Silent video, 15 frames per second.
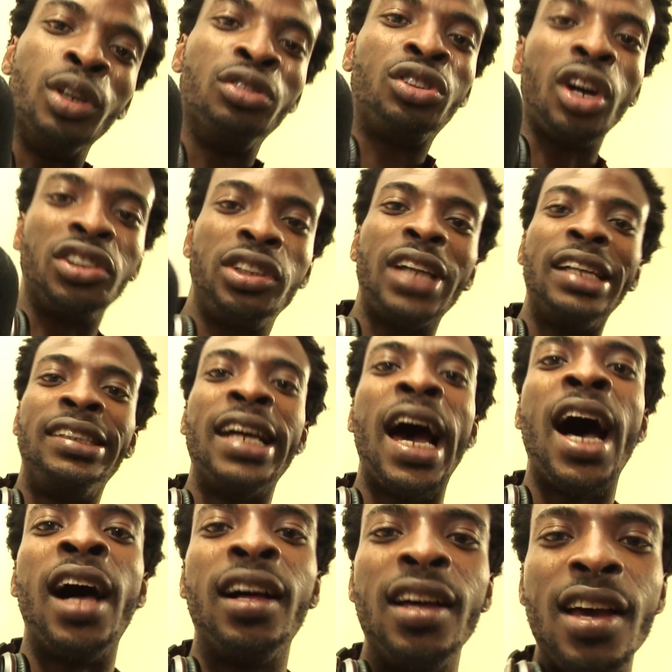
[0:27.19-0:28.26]
Don't touch that
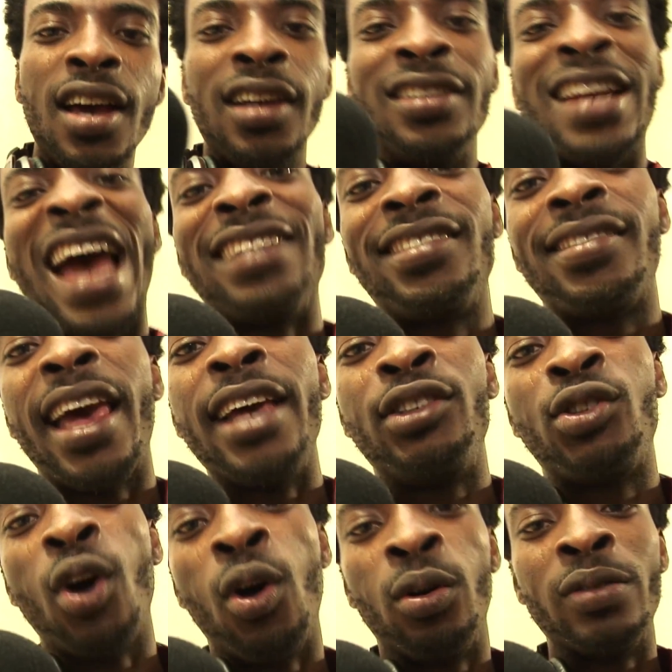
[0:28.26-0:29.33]
dial. Nice say
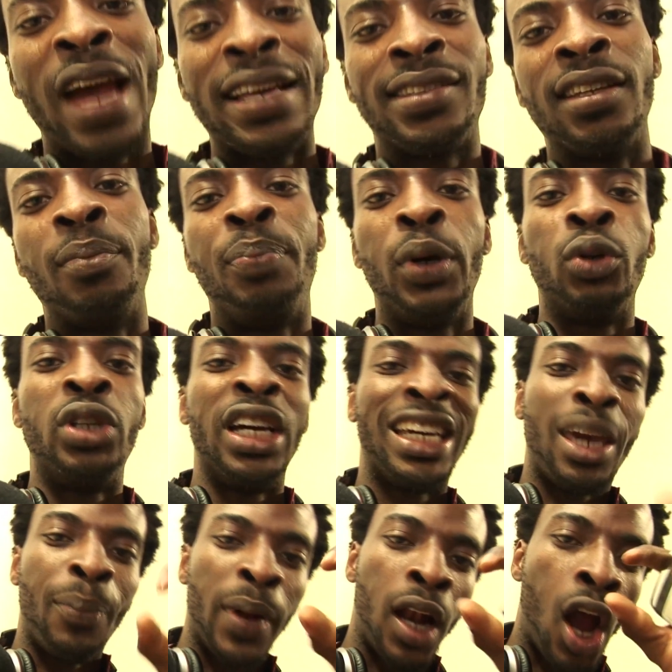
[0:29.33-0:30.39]
so, nice in the building,
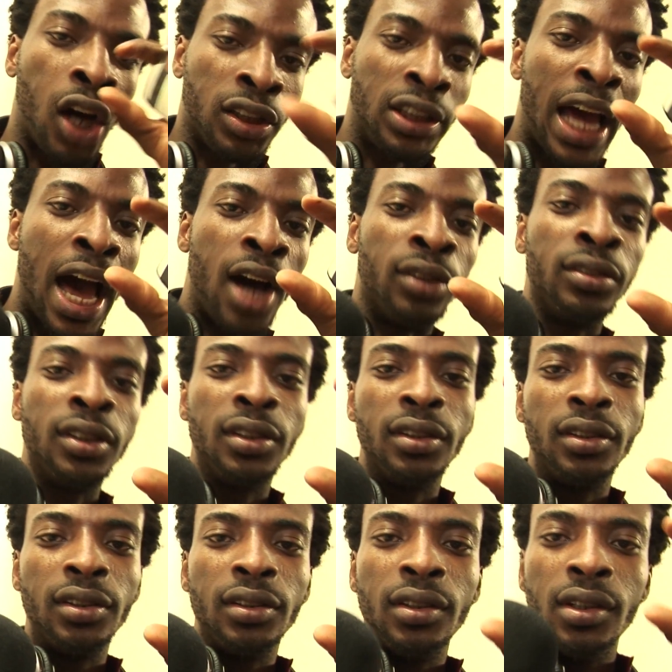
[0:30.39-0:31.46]
keep it locked down.
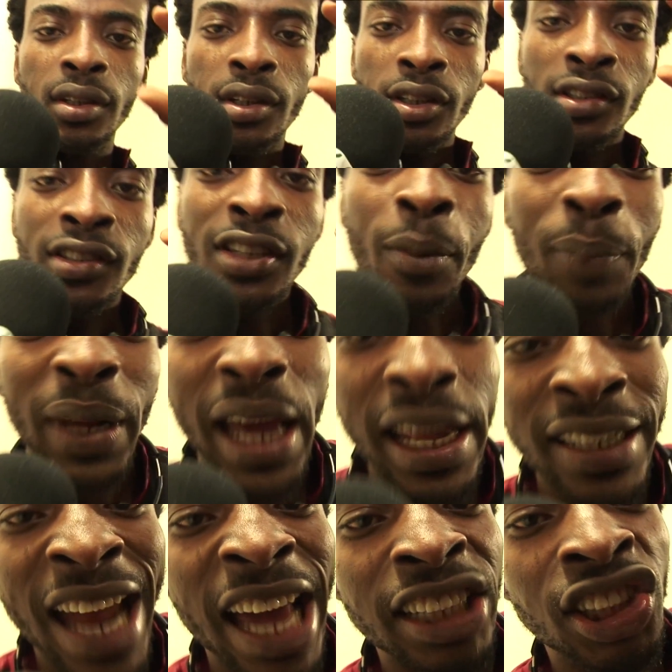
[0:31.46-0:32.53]
Simply
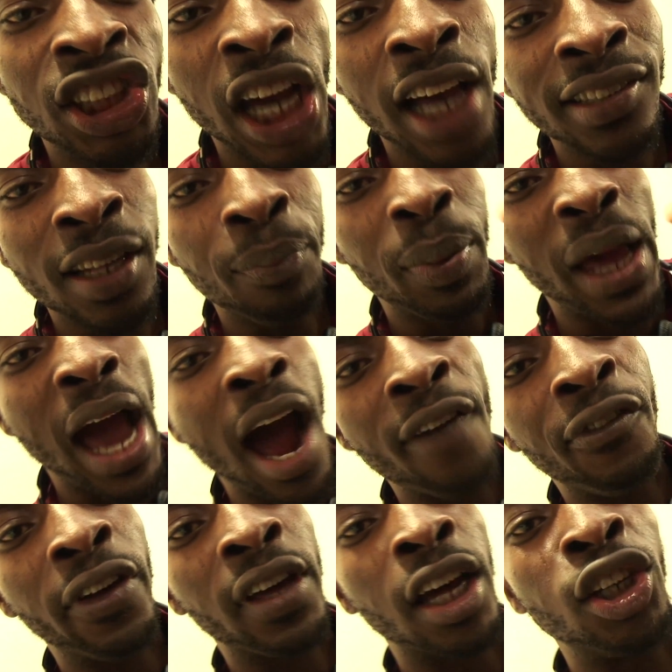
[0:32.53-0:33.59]
Niger, simply
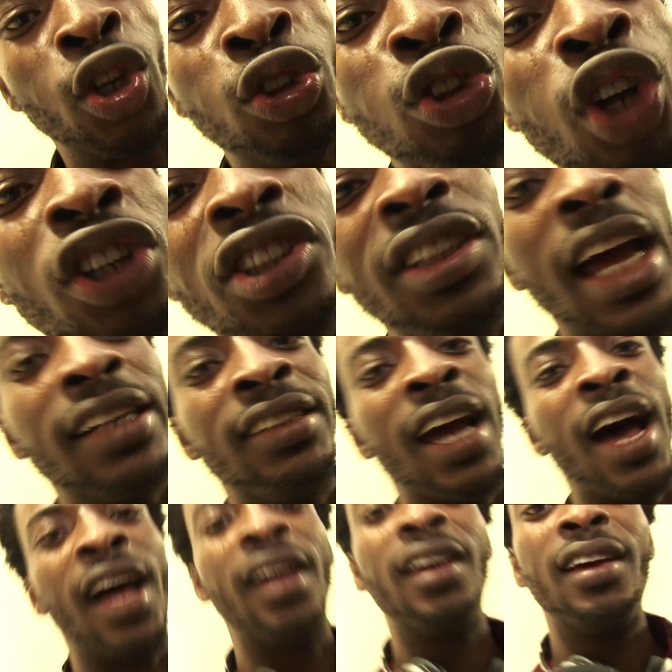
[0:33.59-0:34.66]
Africa, don't touch that
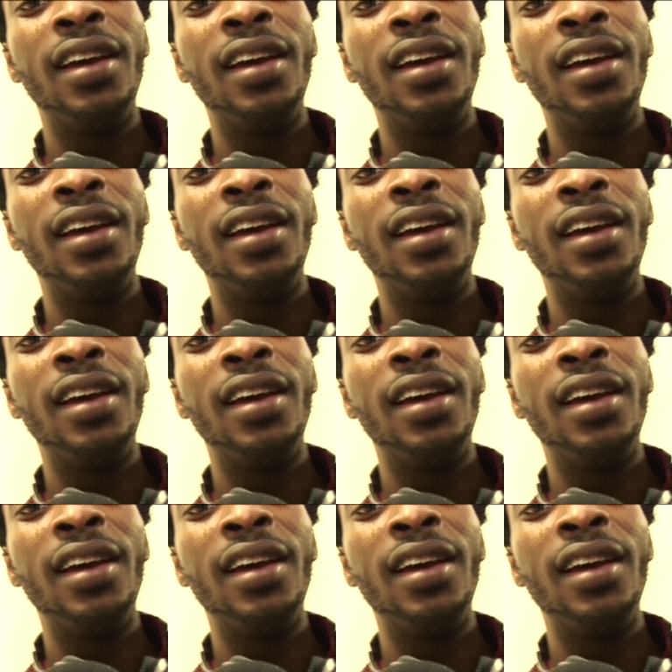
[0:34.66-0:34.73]
dial.